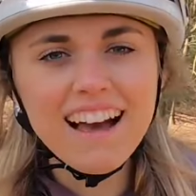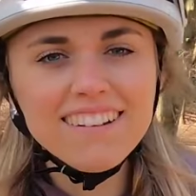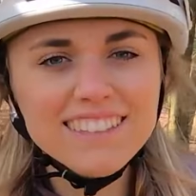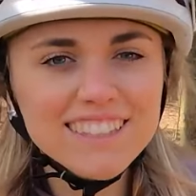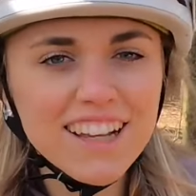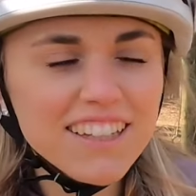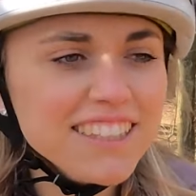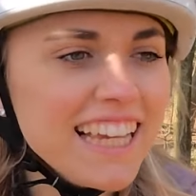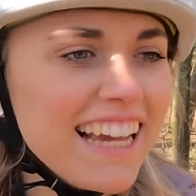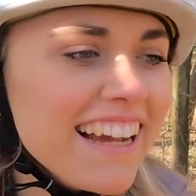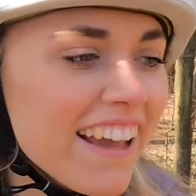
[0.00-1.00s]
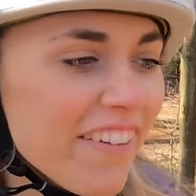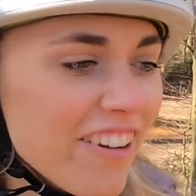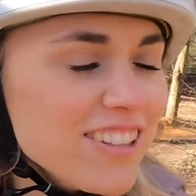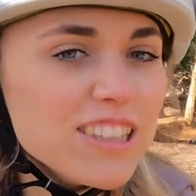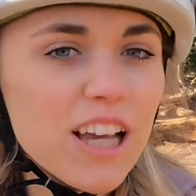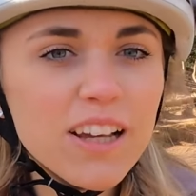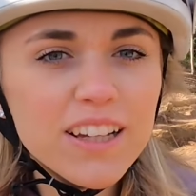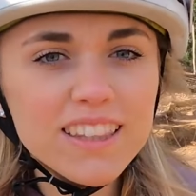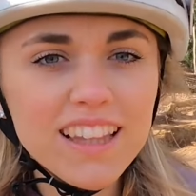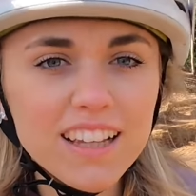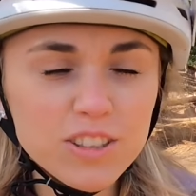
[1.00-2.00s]
That was so sick. It feels so
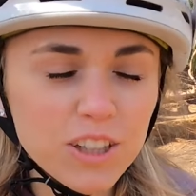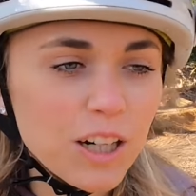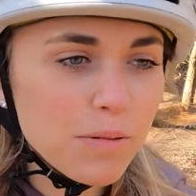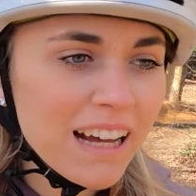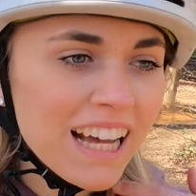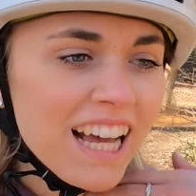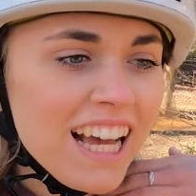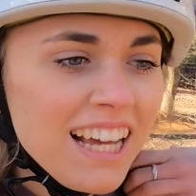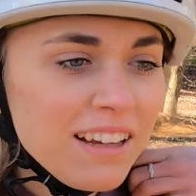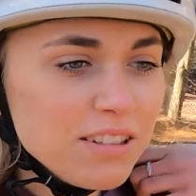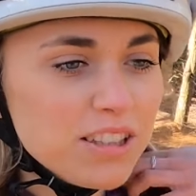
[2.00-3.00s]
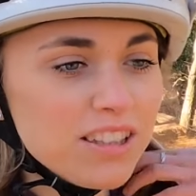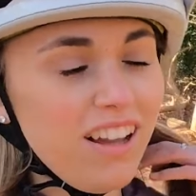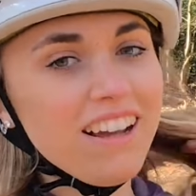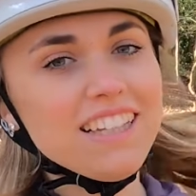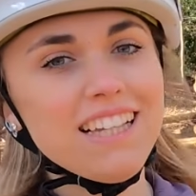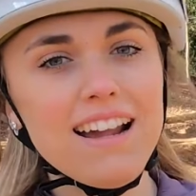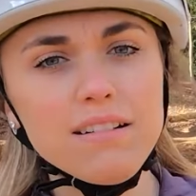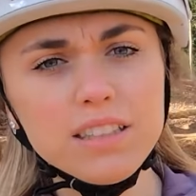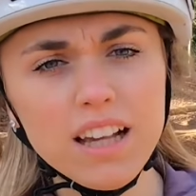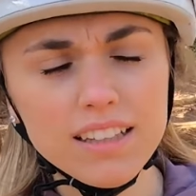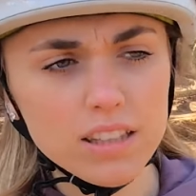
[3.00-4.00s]
good, that drop. It was, like I say, it
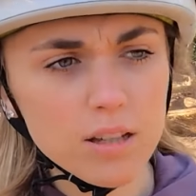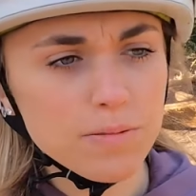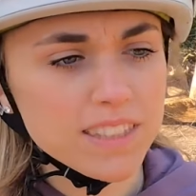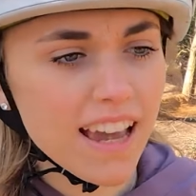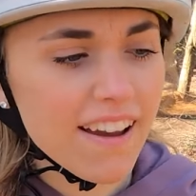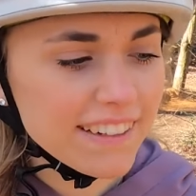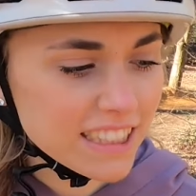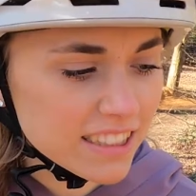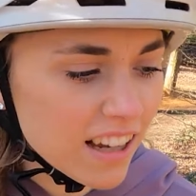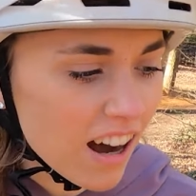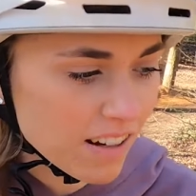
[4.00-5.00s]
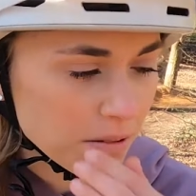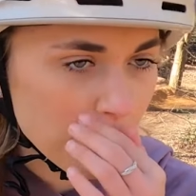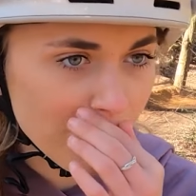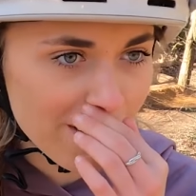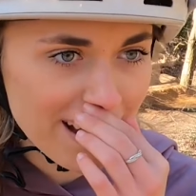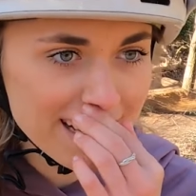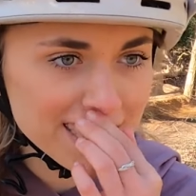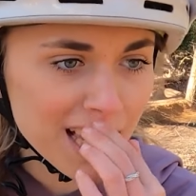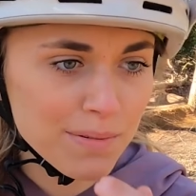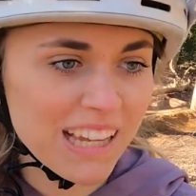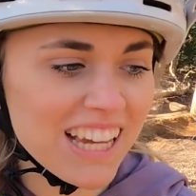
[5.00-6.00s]
was like super scary to start with before I
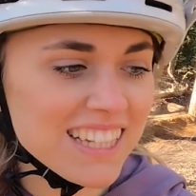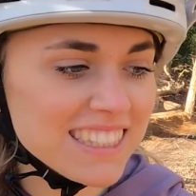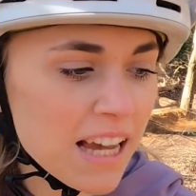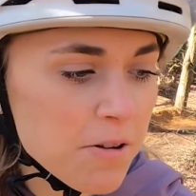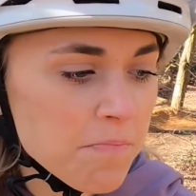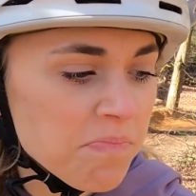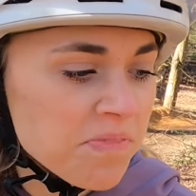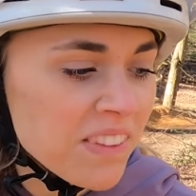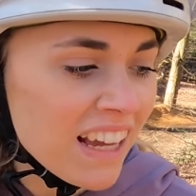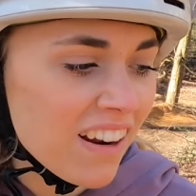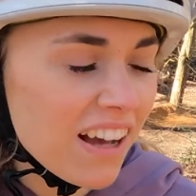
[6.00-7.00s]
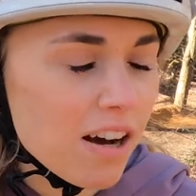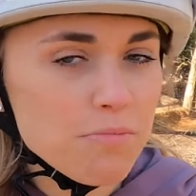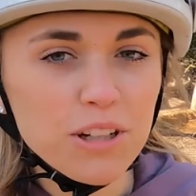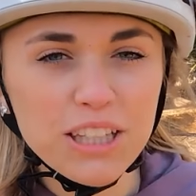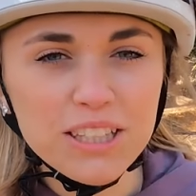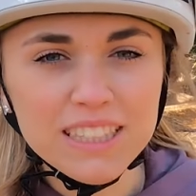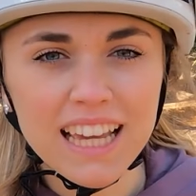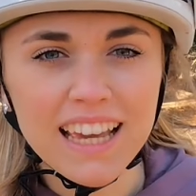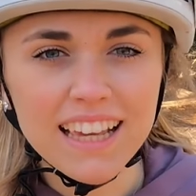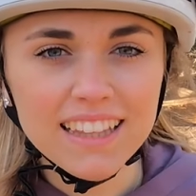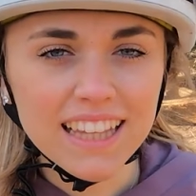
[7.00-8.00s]
hit it, because like I'm not used to
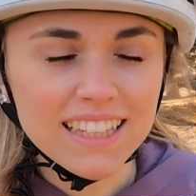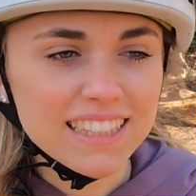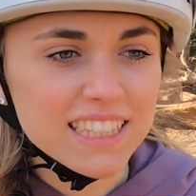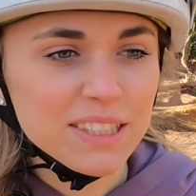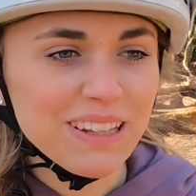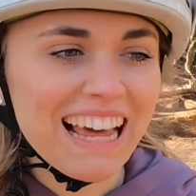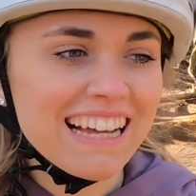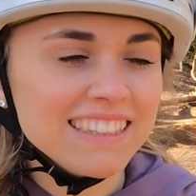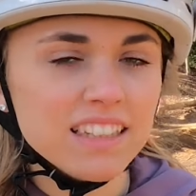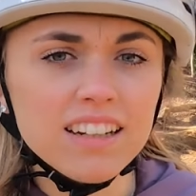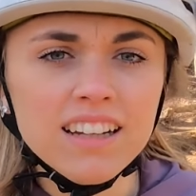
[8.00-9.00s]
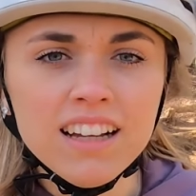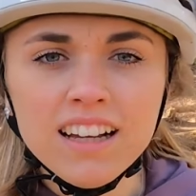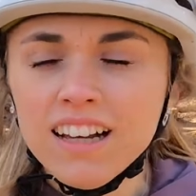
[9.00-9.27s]
hitting things into a lander,